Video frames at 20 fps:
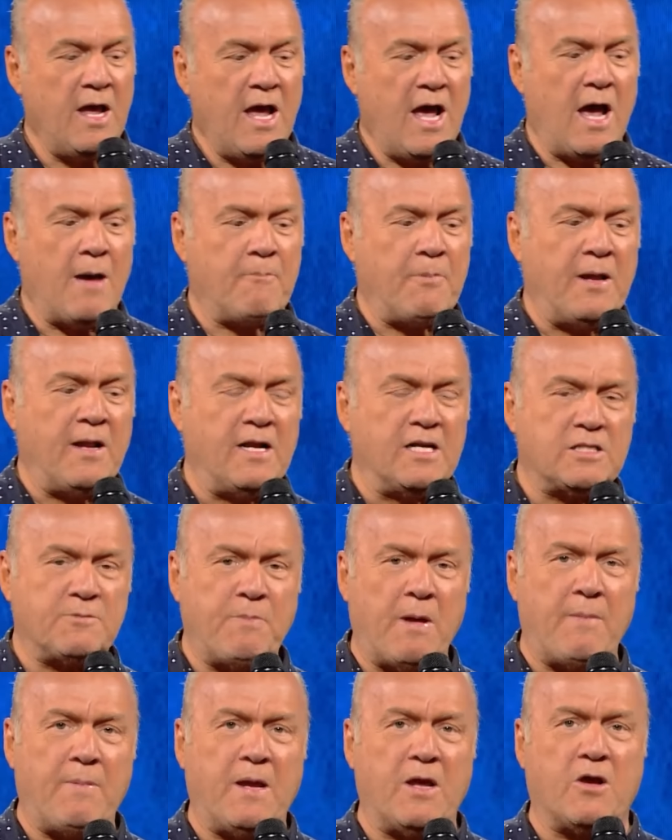Happiness
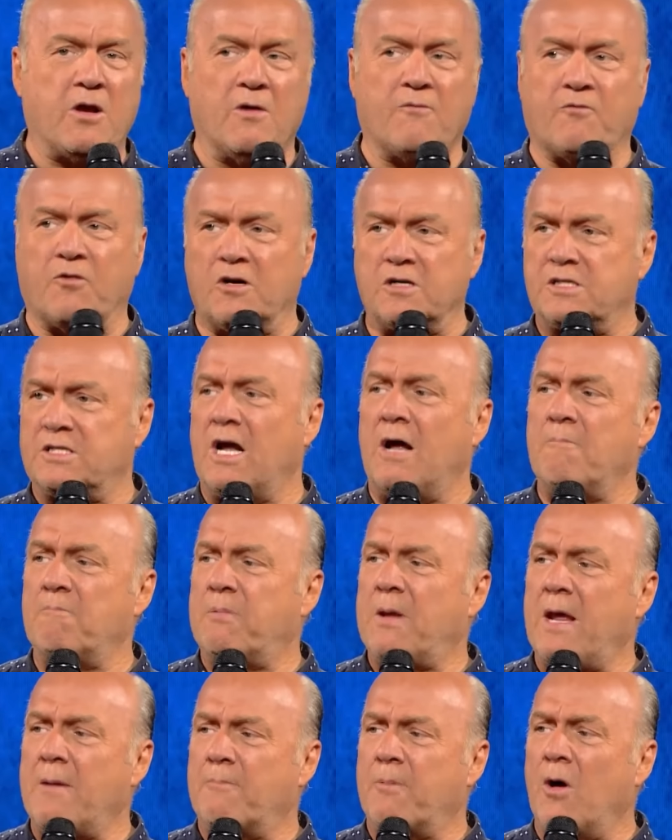may be good for some
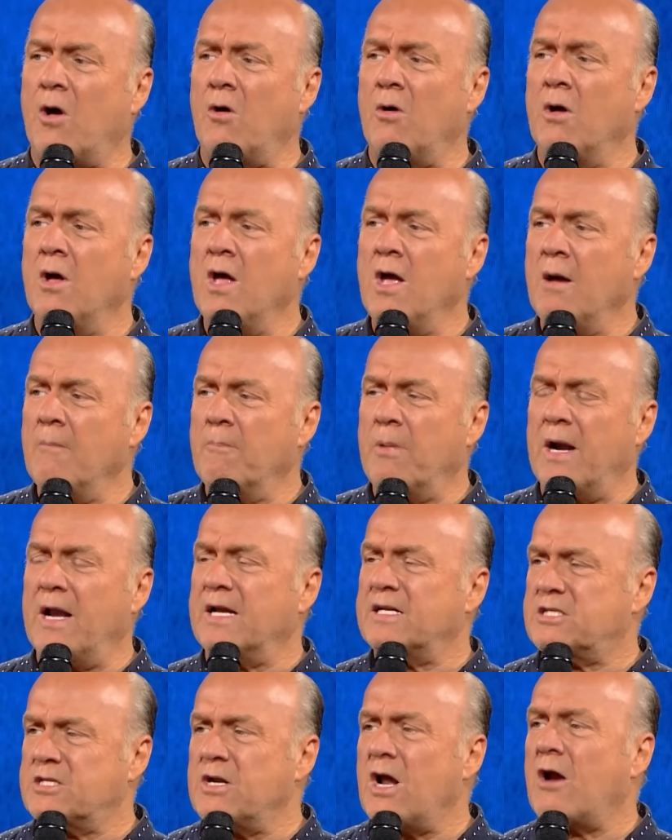people, but
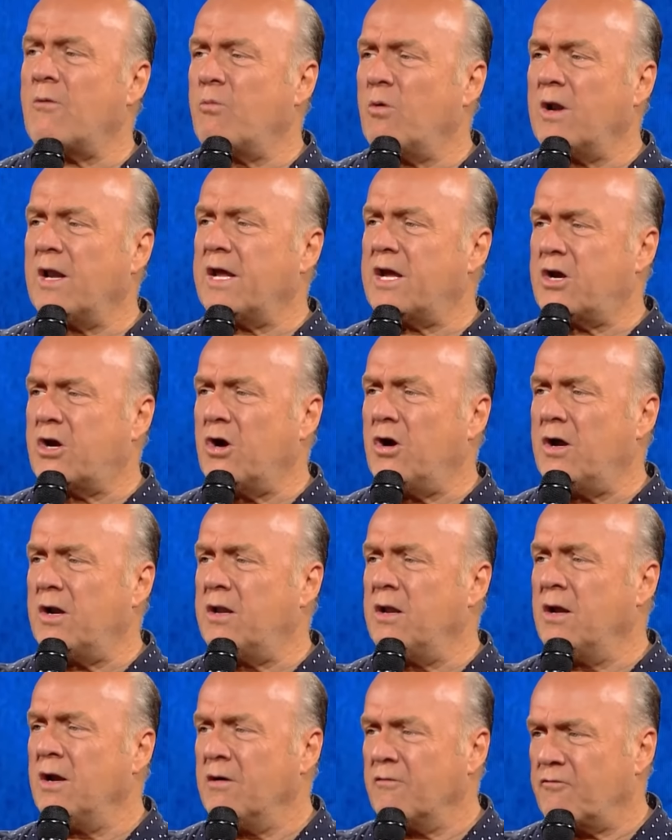it's not really
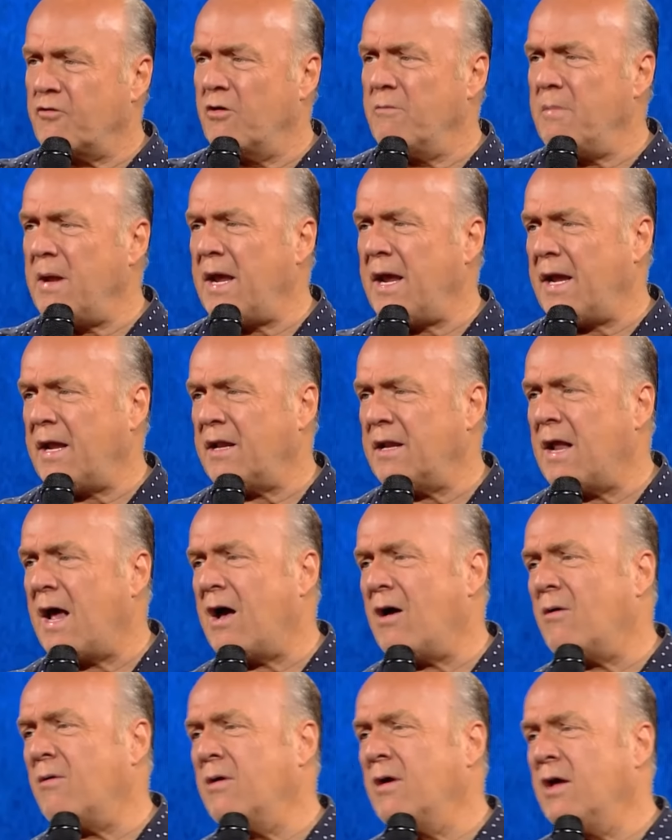good for me.
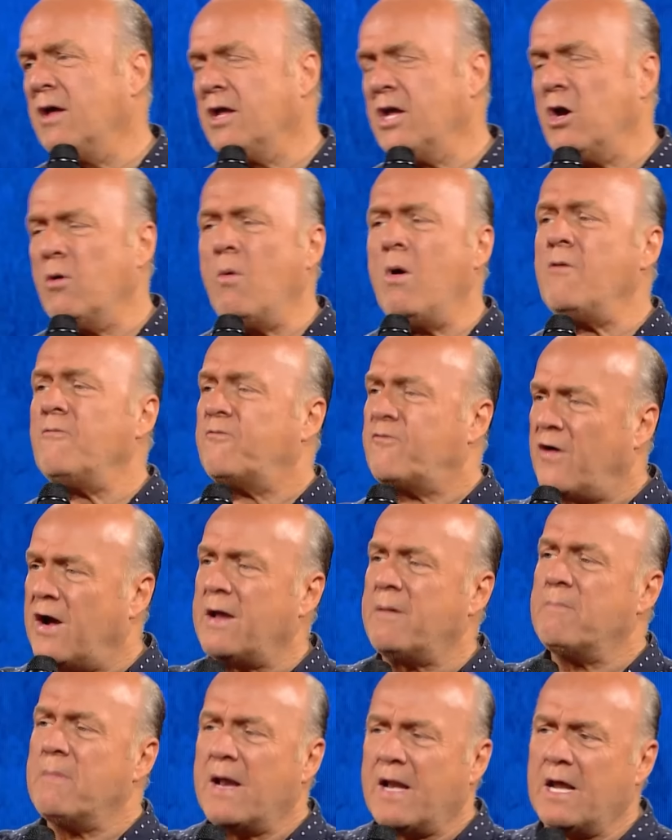Now, you won't
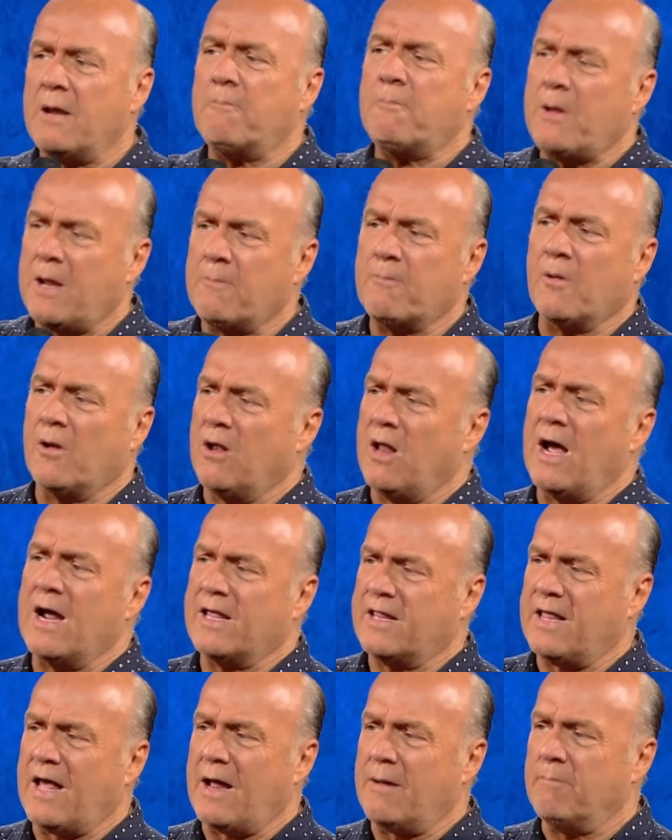find many people
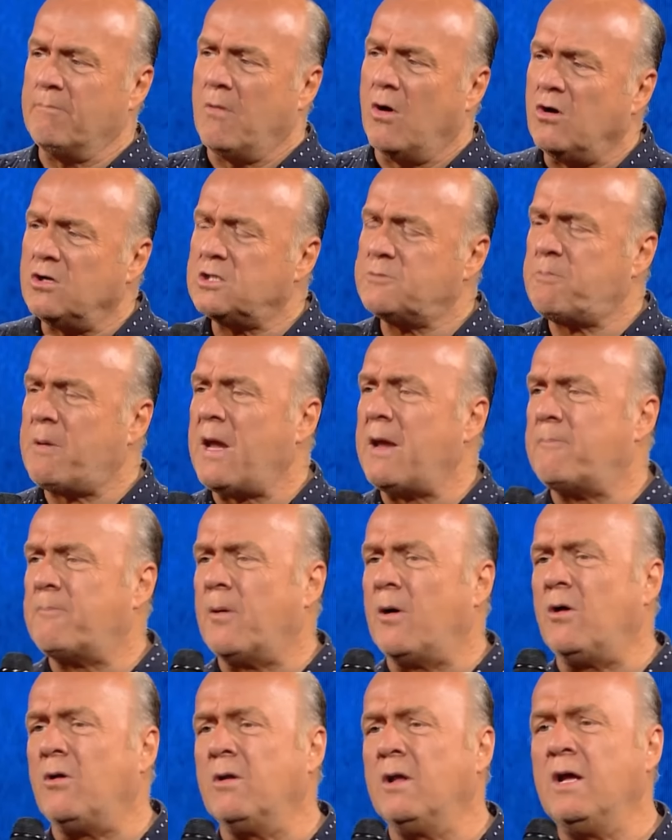like that. Most
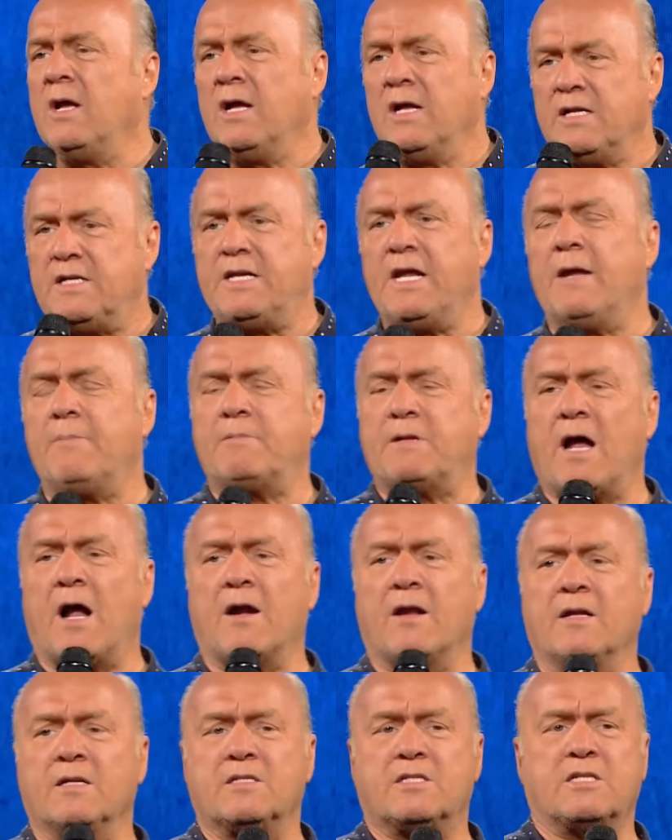people, deep
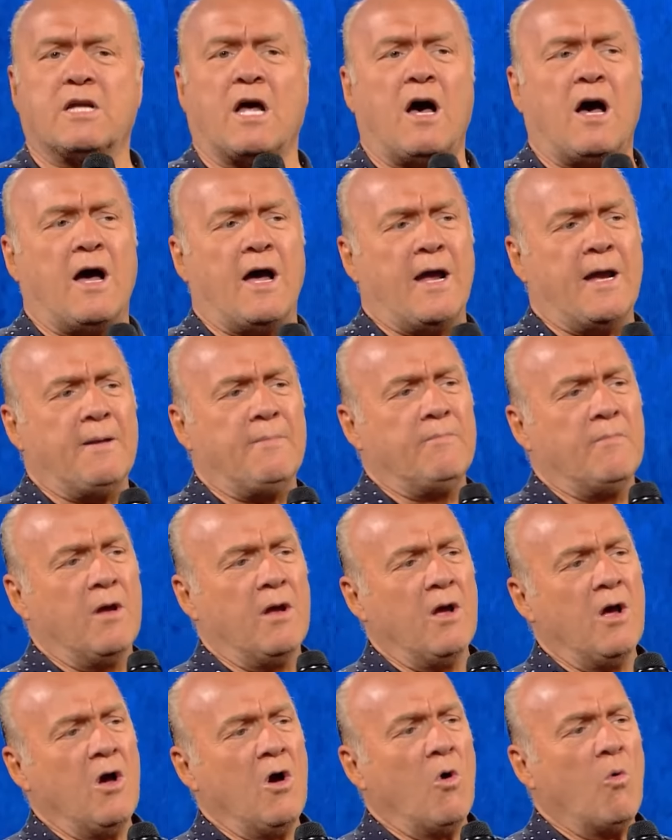down inside,
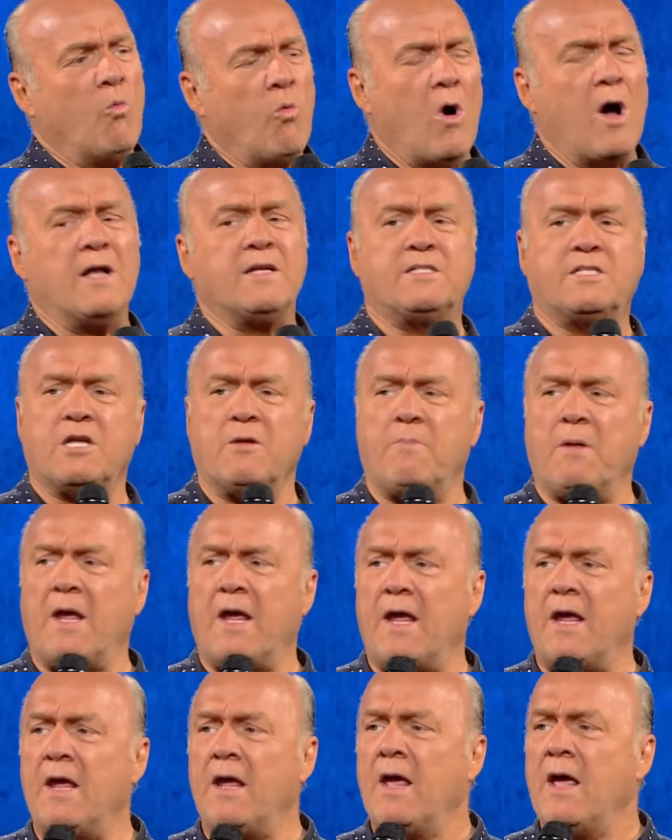want to
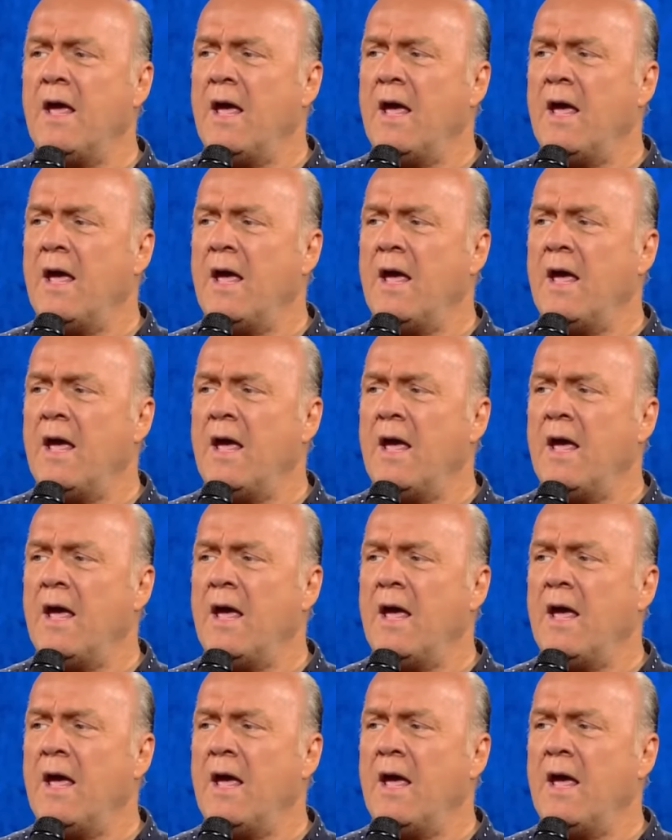be